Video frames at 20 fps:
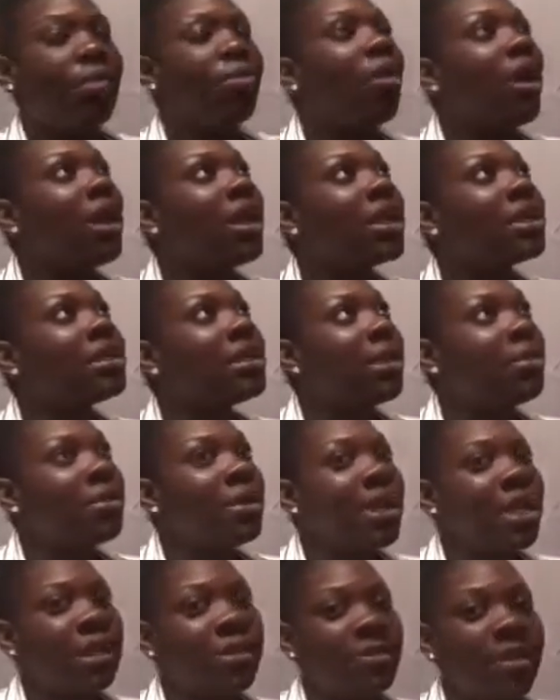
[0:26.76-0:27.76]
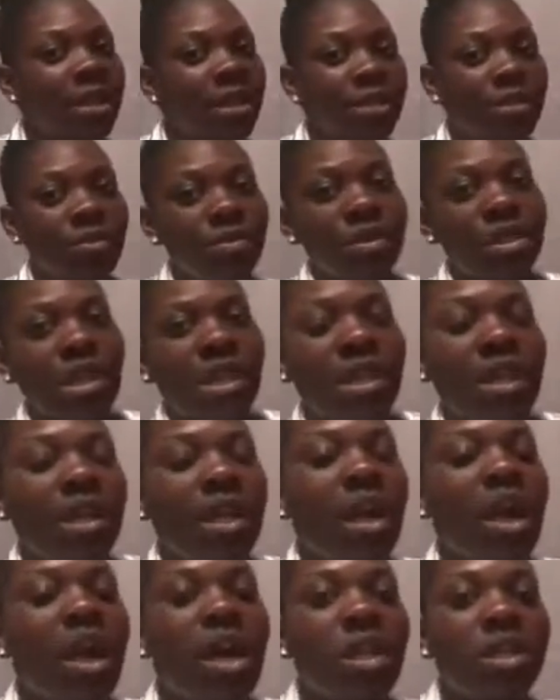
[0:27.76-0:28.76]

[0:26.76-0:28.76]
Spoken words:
the products that we're going to be using,